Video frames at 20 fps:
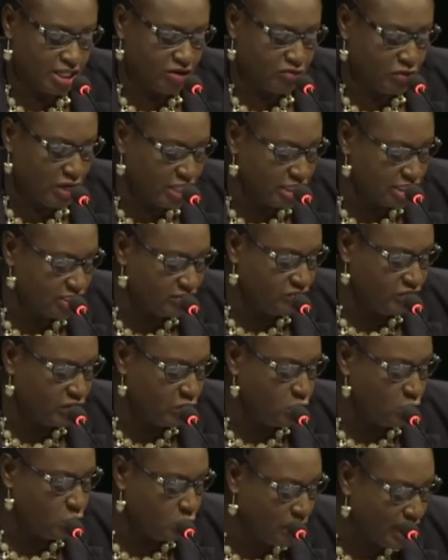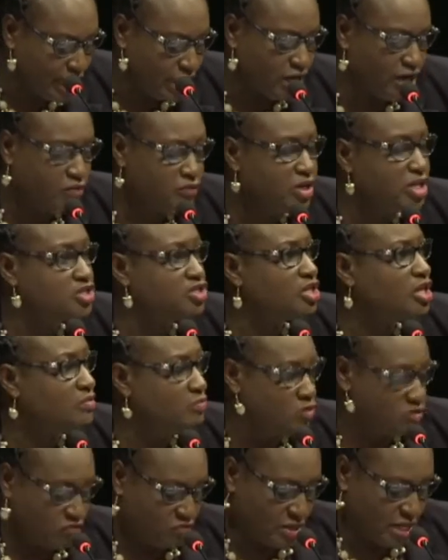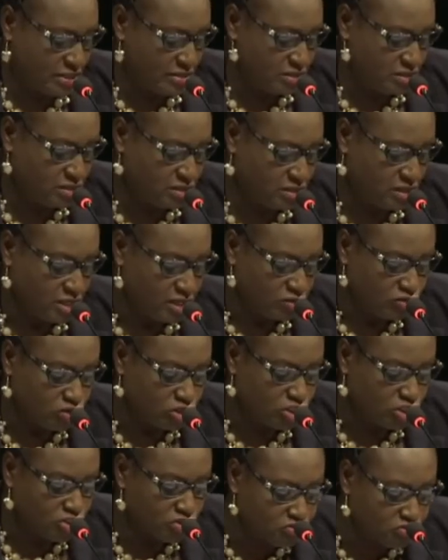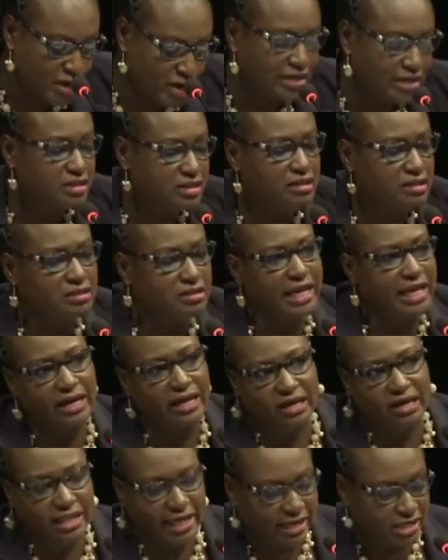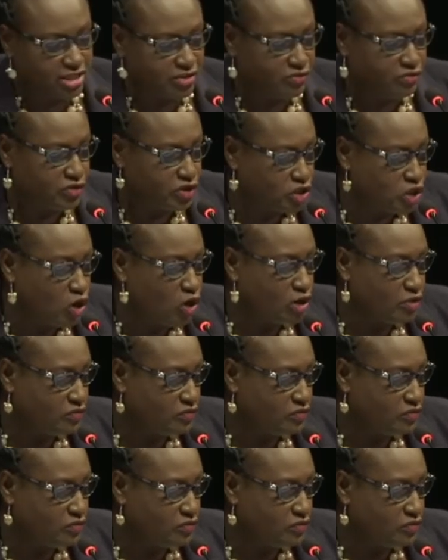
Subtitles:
and other relatively weaker regional movements to strengthen their collective